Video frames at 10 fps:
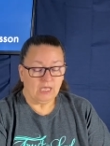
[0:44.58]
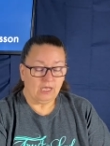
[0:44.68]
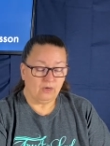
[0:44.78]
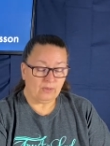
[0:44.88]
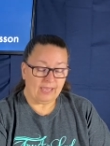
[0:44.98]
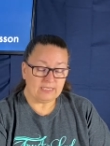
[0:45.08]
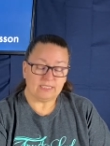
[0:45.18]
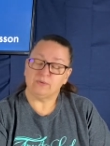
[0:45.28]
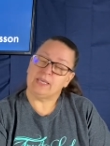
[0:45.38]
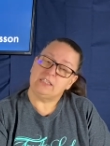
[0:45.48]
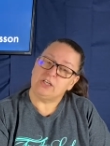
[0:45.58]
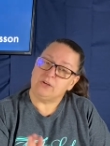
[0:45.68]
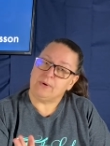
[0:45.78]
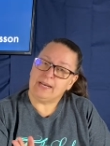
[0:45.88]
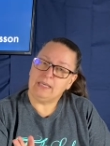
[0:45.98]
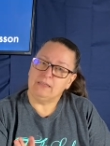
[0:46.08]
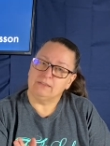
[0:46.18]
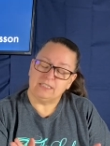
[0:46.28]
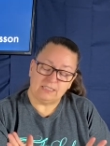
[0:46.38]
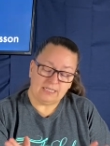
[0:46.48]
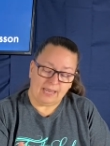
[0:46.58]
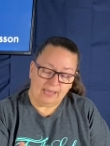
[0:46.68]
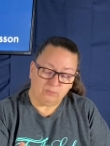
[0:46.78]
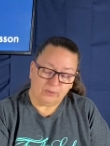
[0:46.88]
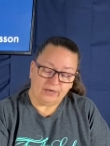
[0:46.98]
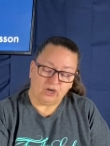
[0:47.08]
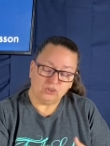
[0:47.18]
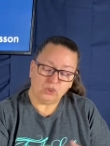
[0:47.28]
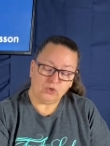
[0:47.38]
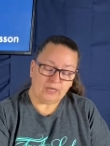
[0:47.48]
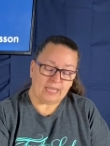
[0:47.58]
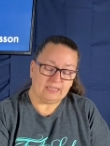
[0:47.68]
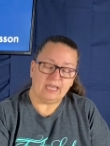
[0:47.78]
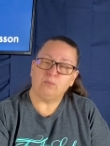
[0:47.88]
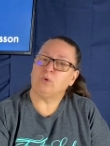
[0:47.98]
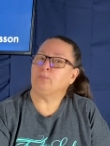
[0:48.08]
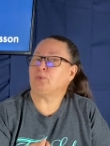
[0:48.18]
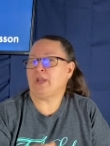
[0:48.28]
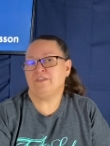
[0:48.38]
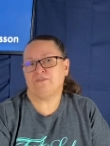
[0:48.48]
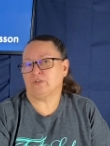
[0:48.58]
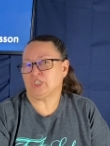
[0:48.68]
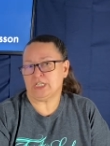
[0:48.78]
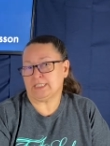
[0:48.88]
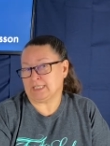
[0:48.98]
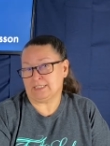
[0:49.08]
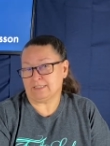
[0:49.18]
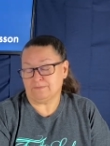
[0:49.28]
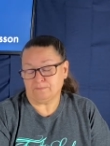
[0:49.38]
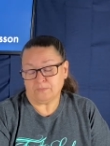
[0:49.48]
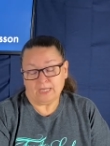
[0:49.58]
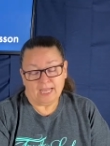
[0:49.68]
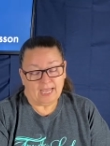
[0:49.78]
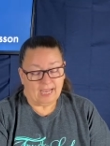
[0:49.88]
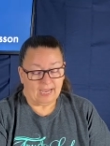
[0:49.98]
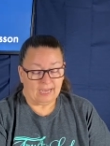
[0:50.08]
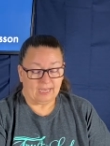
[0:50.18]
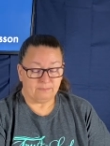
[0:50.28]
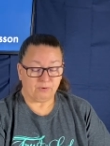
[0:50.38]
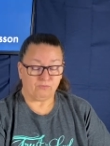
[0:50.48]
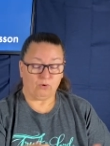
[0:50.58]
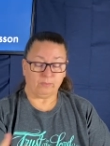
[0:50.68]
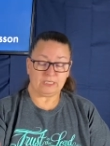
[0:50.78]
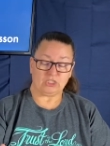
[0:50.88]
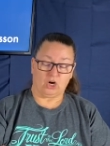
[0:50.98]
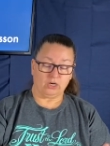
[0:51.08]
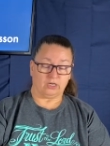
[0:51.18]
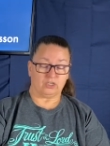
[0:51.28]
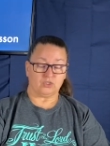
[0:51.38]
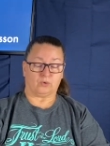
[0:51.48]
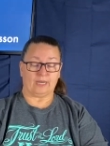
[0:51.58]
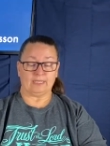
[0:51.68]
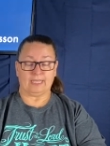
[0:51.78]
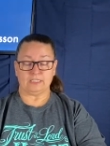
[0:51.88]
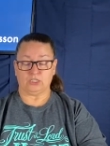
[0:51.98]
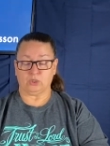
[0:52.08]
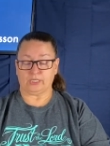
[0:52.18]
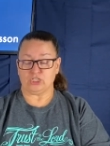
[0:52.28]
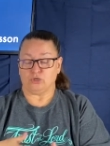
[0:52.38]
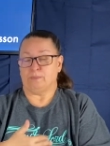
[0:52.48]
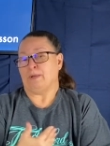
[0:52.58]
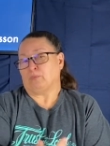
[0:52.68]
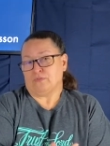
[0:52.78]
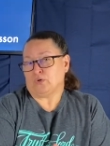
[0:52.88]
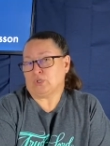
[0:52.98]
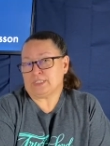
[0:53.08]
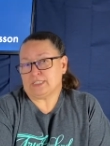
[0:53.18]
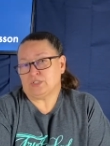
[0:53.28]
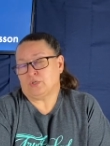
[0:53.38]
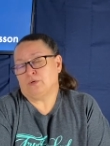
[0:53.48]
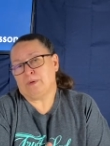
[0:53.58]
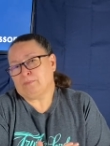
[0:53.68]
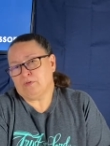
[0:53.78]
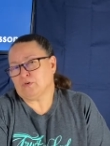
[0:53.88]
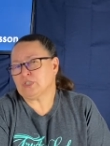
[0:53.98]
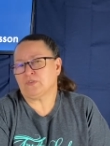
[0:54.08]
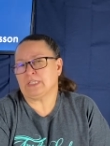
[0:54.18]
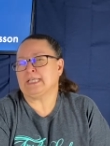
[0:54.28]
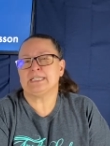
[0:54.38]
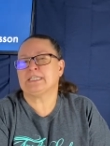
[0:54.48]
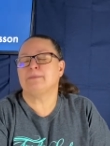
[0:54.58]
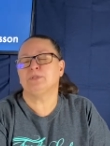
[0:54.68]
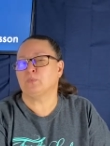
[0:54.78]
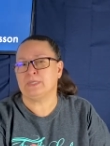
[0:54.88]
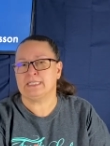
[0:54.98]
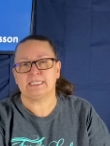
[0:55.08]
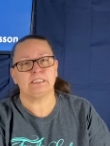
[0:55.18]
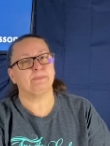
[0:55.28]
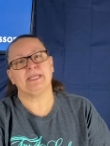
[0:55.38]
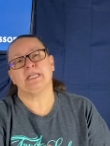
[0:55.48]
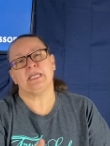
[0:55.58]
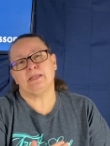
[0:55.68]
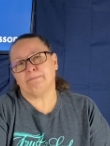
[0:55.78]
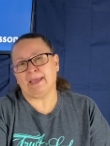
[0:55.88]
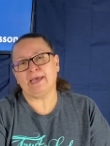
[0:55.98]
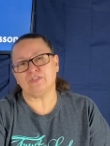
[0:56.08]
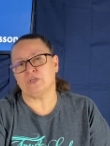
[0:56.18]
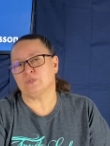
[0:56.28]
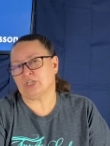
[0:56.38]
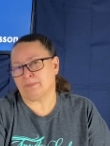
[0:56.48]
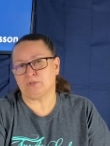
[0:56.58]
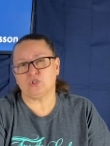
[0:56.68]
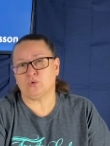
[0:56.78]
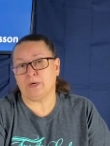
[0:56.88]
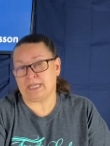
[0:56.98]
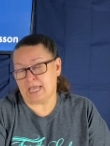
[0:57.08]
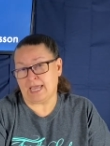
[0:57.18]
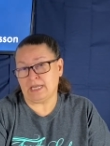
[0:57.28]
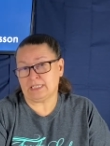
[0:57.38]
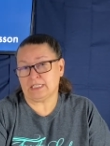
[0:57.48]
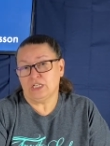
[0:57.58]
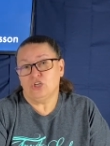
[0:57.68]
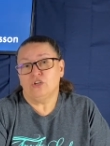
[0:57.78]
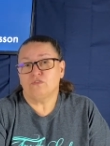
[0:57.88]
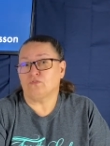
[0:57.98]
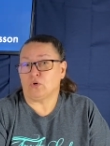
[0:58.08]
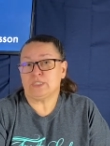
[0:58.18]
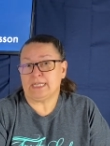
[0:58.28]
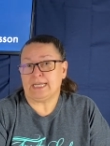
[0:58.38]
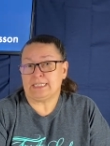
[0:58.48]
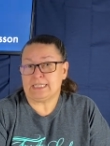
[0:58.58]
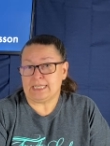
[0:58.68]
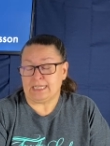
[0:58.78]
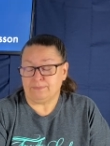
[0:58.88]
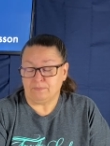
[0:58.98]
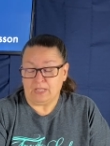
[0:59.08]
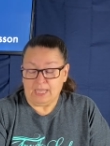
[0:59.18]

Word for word: Okay, so kids, are you ready? Today we are learning that we're brave for Jesus. And before we start on our story, I'd like to look at your memory verse. So your memory verse for the last couple of weeks has been in Matthew chapter 28, verse 19.